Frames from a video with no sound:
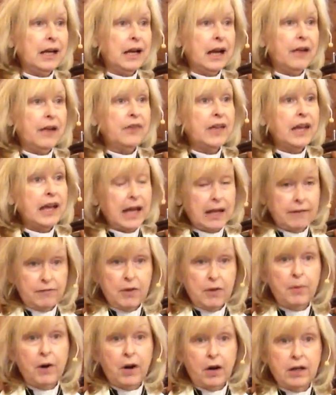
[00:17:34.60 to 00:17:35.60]
And they
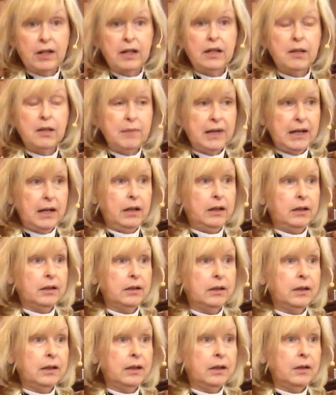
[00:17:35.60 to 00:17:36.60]
have the part in the middle
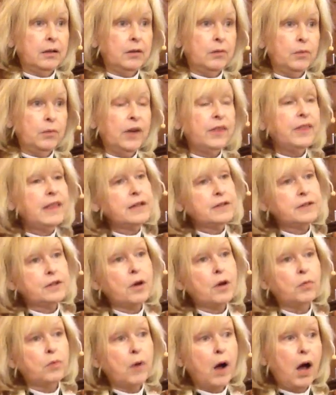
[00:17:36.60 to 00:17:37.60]
where things
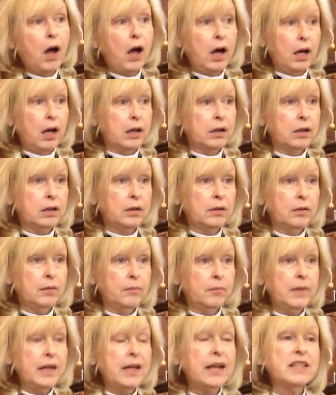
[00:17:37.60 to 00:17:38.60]
go wrong
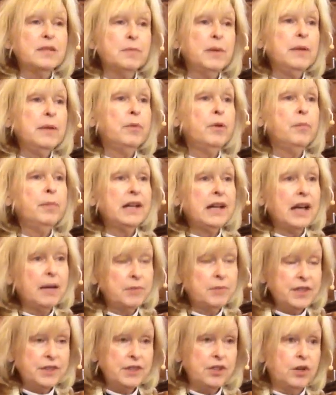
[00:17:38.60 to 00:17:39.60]
because people
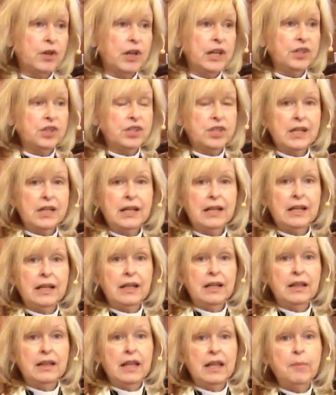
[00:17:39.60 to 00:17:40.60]
become discouraged
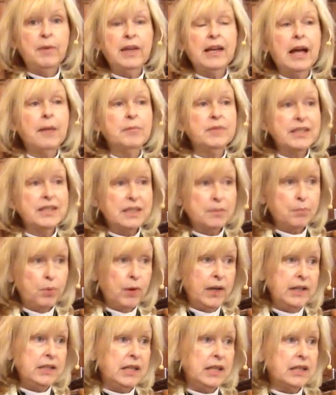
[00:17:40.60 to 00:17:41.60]
they become
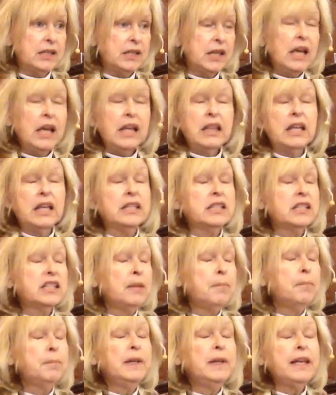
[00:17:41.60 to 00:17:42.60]
disappointed. They
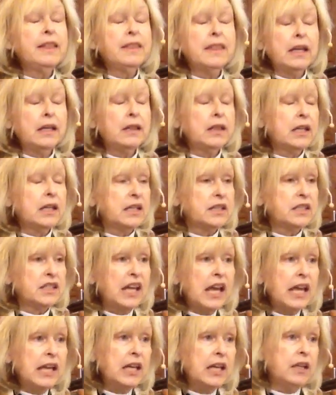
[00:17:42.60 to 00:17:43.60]
simply think that
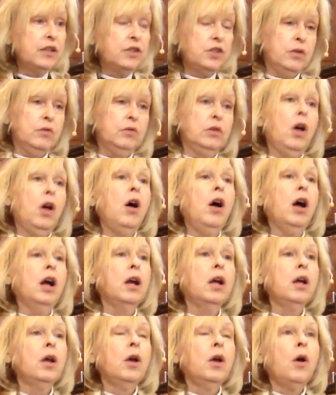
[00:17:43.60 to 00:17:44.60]
it's taking too
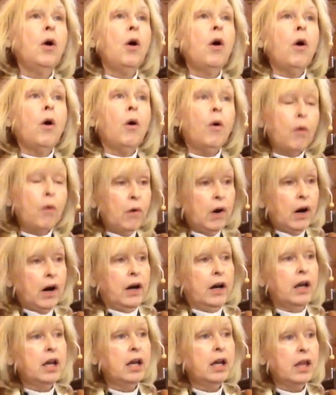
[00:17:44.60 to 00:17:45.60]
long,
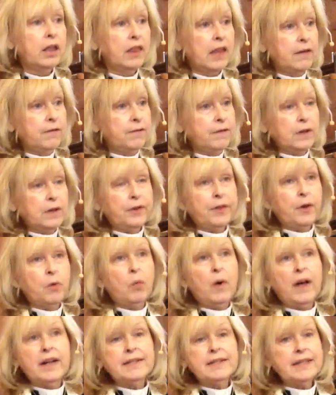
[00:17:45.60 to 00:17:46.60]
or they feel
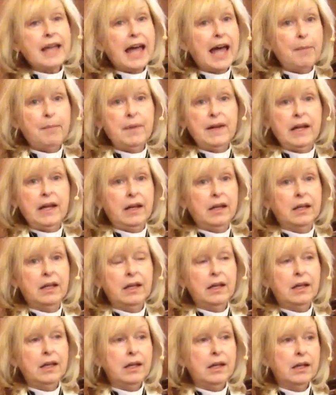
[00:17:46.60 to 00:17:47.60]
that what is happening
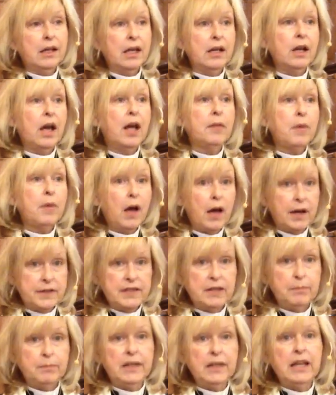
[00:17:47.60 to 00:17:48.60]
cannot
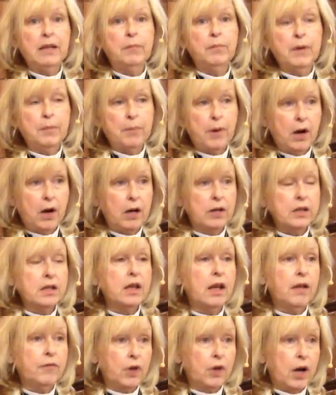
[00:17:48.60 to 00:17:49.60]
possibly be part
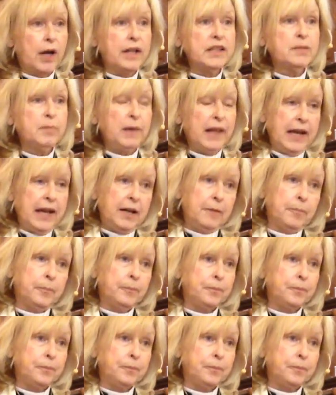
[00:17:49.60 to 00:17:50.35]
of God's plan.